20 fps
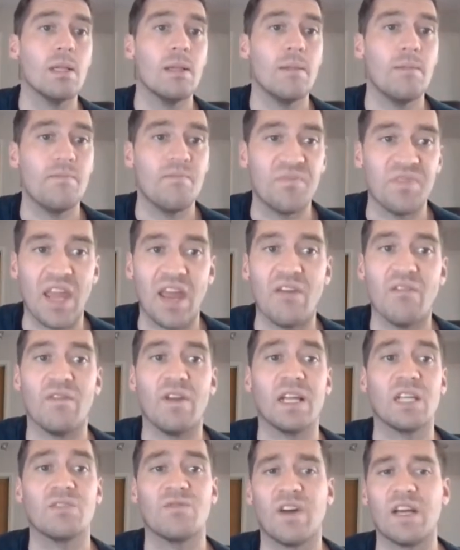
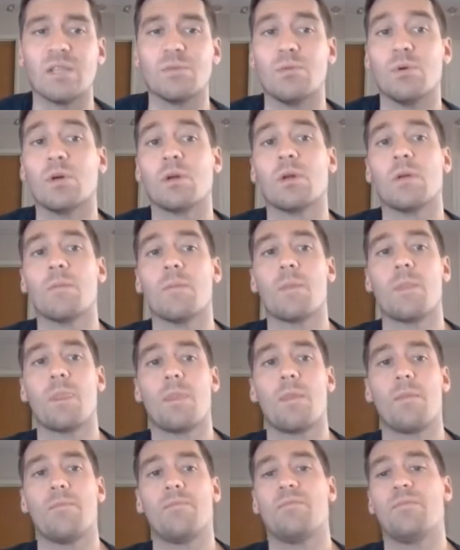Netflix, Facebook,
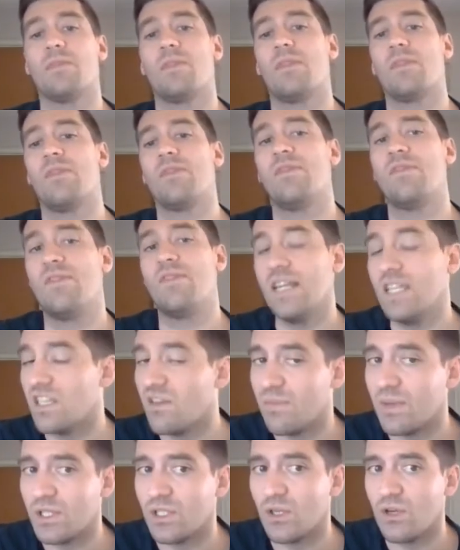these have
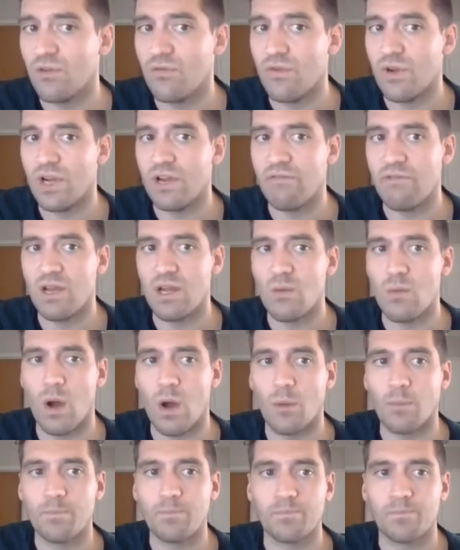been doing really well.